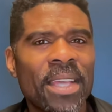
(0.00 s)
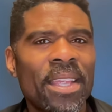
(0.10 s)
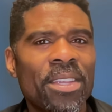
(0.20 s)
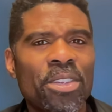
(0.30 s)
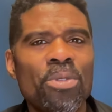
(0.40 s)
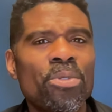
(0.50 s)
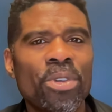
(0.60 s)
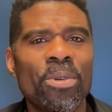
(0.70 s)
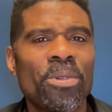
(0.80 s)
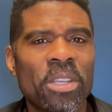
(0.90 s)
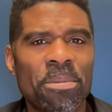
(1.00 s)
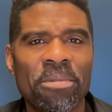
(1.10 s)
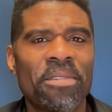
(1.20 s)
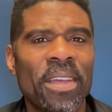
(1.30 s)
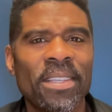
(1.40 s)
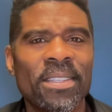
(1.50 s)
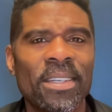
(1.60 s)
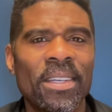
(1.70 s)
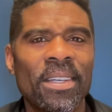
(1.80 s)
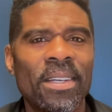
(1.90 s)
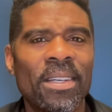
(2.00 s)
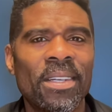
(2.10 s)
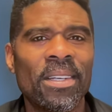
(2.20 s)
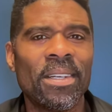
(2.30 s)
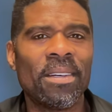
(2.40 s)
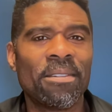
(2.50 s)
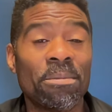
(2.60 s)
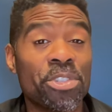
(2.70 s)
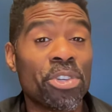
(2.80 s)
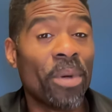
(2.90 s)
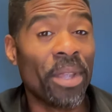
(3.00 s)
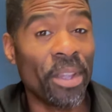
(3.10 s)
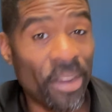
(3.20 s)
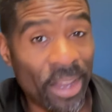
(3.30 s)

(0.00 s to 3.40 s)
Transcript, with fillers: that you do to prevent from showing your